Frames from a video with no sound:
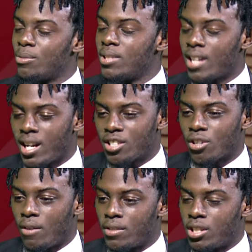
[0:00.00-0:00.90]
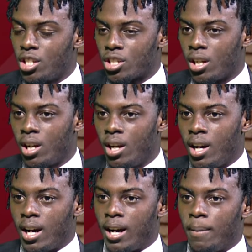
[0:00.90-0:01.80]
we started this conversation,
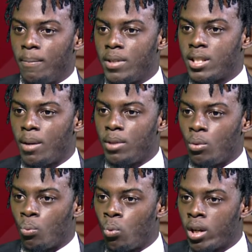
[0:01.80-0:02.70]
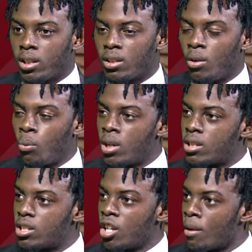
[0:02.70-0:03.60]
tell me, what
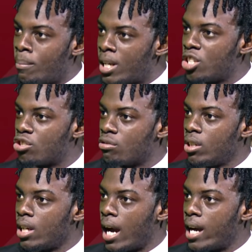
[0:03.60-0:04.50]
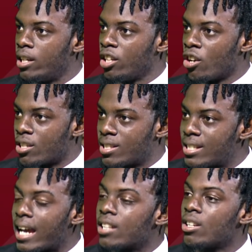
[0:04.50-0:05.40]
was your ministry and your
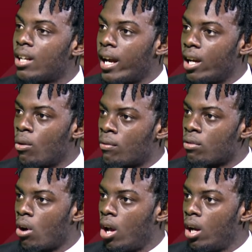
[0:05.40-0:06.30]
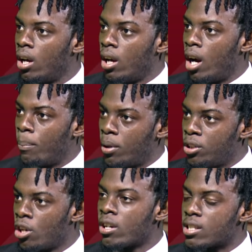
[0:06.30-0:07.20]
sector like overall upon
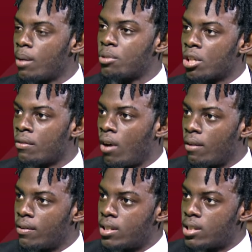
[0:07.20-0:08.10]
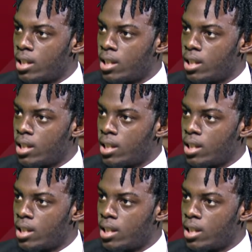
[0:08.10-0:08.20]
your assumption of office